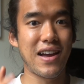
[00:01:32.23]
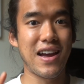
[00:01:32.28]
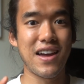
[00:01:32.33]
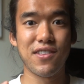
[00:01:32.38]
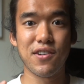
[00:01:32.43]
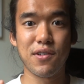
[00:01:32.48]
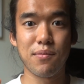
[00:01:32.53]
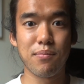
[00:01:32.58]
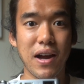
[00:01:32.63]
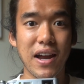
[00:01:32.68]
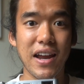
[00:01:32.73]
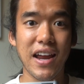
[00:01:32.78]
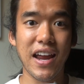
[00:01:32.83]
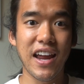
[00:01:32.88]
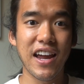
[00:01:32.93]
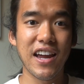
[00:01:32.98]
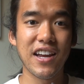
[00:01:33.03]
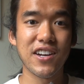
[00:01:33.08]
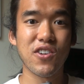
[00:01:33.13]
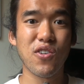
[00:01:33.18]
either by
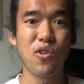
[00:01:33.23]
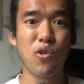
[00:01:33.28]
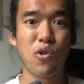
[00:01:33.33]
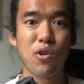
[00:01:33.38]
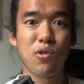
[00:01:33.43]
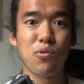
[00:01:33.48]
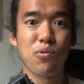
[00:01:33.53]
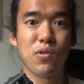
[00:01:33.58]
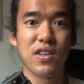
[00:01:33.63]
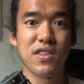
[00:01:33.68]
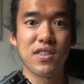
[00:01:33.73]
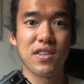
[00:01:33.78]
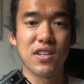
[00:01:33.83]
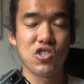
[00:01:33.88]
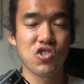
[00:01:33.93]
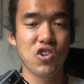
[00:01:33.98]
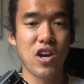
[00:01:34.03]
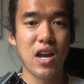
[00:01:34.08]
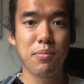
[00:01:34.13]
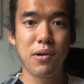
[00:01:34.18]
hand or with a
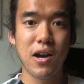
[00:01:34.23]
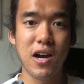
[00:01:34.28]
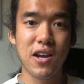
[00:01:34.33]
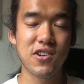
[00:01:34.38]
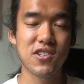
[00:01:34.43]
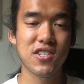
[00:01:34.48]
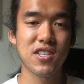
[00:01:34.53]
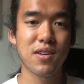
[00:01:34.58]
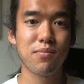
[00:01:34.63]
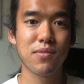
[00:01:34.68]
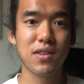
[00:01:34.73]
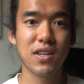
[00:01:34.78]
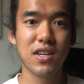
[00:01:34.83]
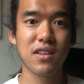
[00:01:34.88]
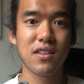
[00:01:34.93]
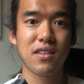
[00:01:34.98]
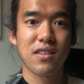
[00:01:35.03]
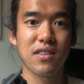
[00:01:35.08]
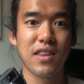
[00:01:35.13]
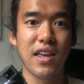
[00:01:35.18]
tripod or something,